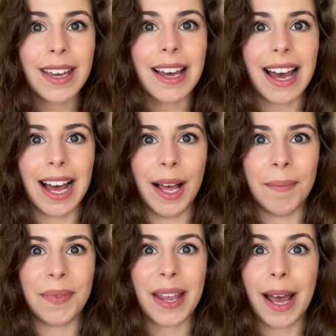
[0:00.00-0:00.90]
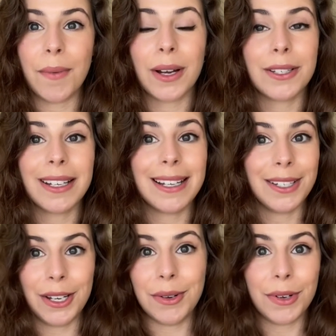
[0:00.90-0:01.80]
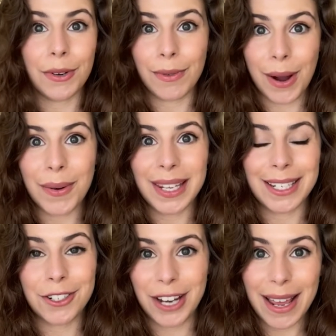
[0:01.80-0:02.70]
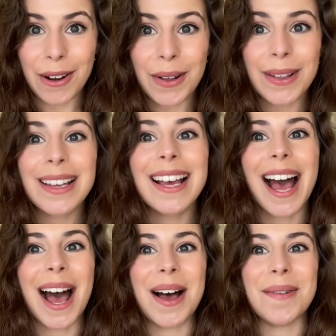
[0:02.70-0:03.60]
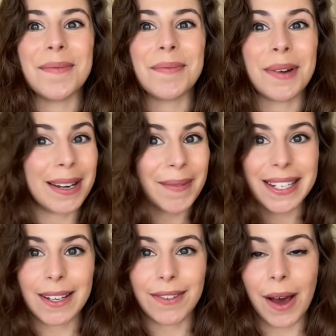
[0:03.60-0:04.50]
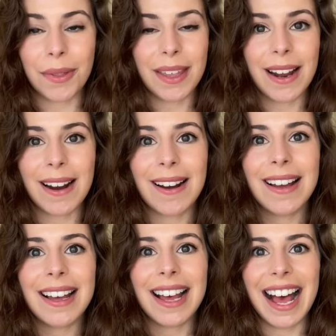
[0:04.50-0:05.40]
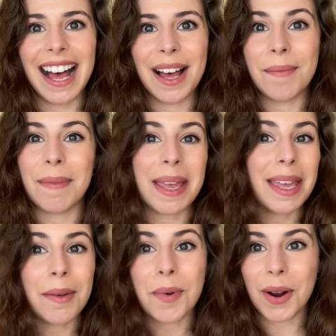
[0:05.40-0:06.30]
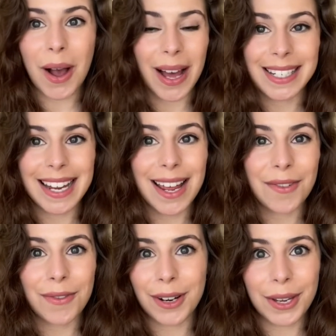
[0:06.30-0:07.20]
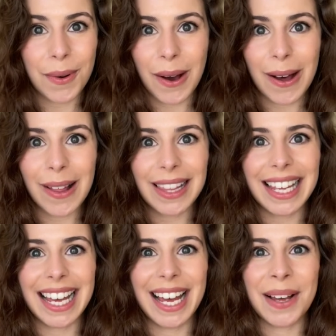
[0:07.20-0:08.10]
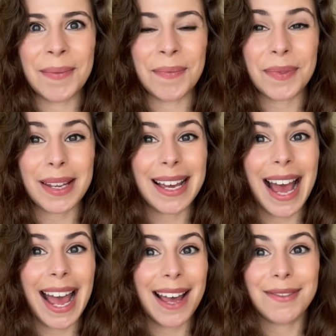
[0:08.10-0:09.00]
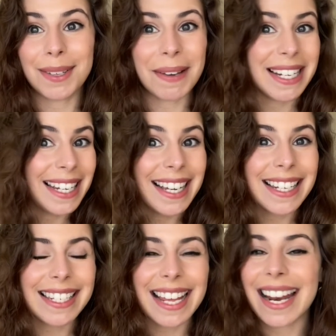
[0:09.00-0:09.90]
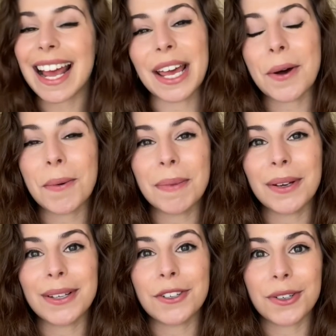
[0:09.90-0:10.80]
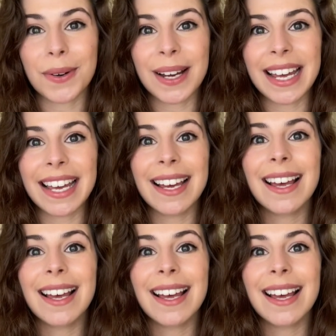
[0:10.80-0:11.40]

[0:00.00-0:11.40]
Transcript: Um, I want to continue to grow this channel, um, putting myself out there, uh, making more content for you all. Um, I have some ideas that I hope you'll enjoy.